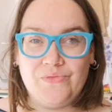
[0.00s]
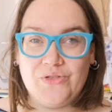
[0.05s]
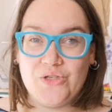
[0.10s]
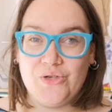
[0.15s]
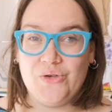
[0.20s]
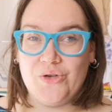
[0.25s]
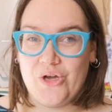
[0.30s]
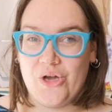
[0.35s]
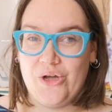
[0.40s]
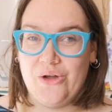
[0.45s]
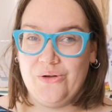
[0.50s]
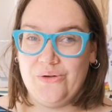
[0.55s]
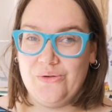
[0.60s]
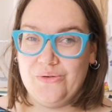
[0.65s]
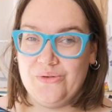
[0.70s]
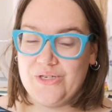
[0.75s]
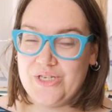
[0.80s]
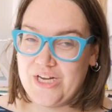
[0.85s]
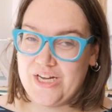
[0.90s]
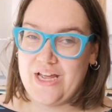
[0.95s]
do go
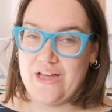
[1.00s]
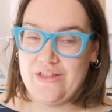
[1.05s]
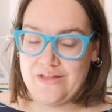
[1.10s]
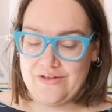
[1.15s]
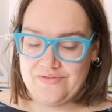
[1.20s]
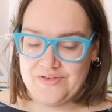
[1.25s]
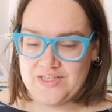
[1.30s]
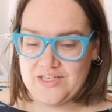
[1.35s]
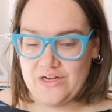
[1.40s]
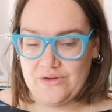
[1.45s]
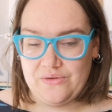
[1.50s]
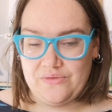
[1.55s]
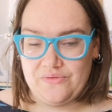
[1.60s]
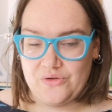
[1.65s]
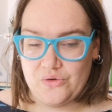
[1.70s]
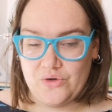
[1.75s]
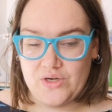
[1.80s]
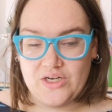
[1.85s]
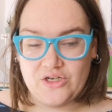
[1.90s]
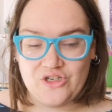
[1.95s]
check out that video if
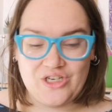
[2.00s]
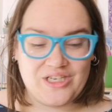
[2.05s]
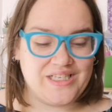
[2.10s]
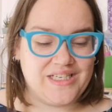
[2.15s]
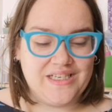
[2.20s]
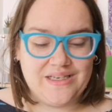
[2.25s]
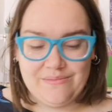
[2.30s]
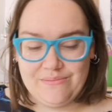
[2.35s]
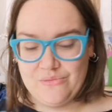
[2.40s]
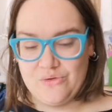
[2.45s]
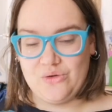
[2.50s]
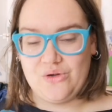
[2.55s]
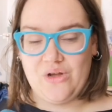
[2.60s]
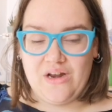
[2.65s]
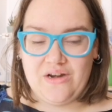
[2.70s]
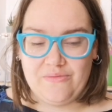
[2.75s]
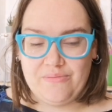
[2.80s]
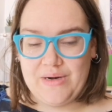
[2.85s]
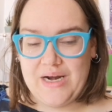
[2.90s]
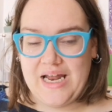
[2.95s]
you're interested in more
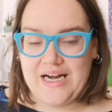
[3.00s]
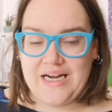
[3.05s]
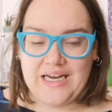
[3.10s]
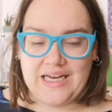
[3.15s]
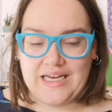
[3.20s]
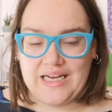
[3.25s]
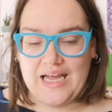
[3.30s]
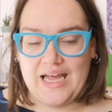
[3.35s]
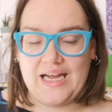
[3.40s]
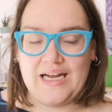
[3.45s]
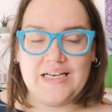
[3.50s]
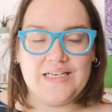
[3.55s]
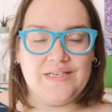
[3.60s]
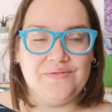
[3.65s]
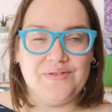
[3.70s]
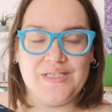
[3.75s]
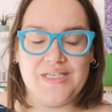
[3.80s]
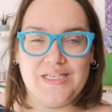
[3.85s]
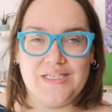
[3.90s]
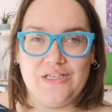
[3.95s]
kind of planning
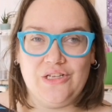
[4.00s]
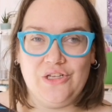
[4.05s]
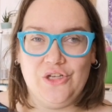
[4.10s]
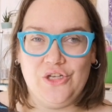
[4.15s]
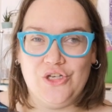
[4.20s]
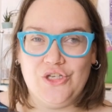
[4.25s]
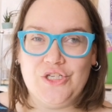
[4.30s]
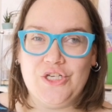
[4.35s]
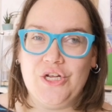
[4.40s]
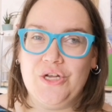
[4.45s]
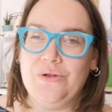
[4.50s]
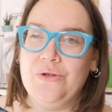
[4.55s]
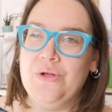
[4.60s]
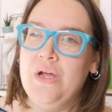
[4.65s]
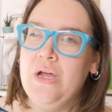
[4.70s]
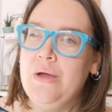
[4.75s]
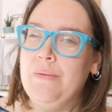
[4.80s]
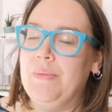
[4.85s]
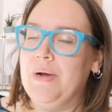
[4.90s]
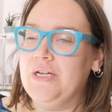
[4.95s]
activities that you can do.
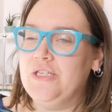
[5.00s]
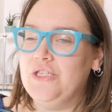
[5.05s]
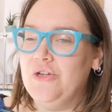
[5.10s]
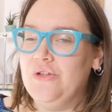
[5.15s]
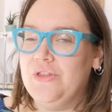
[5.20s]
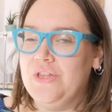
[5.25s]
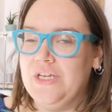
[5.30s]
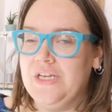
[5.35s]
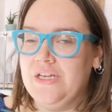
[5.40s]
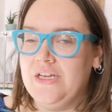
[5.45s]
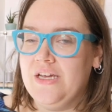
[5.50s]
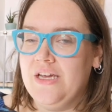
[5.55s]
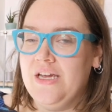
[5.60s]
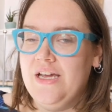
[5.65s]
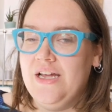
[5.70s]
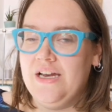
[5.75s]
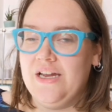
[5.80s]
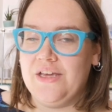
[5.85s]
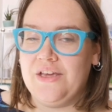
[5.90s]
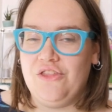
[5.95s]
But I do think,
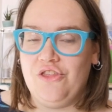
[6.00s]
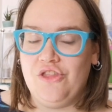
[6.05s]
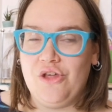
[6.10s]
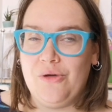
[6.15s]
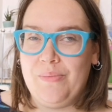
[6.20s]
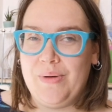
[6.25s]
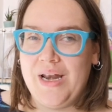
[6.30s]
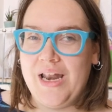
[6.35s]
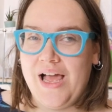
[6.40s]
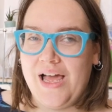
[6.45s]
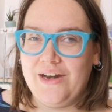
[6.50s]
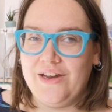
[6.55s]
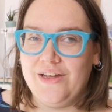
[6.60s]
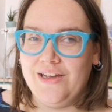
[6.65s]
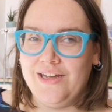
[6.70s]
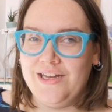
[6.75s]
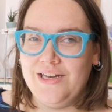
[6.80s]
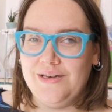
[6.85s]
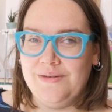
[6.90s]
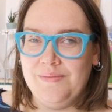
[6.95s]
like, the
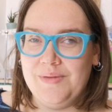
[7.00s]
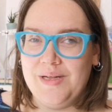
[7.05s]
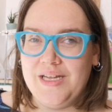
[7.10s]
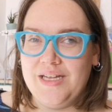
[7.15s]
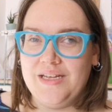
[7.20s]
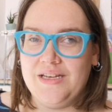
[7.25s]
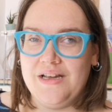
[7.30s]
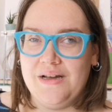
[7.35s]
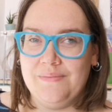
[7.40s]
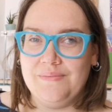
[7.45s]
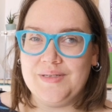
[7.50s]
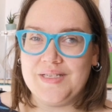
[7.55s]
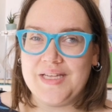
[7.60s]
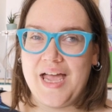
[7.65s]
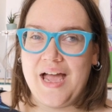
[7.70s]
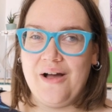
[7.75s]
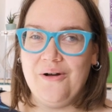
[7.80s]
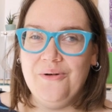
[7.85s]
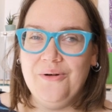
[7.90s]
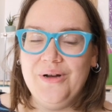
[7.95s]
planner in me comes
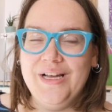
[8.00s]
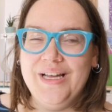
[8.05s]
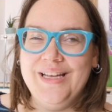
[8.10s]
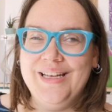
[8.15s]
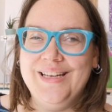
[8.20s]
out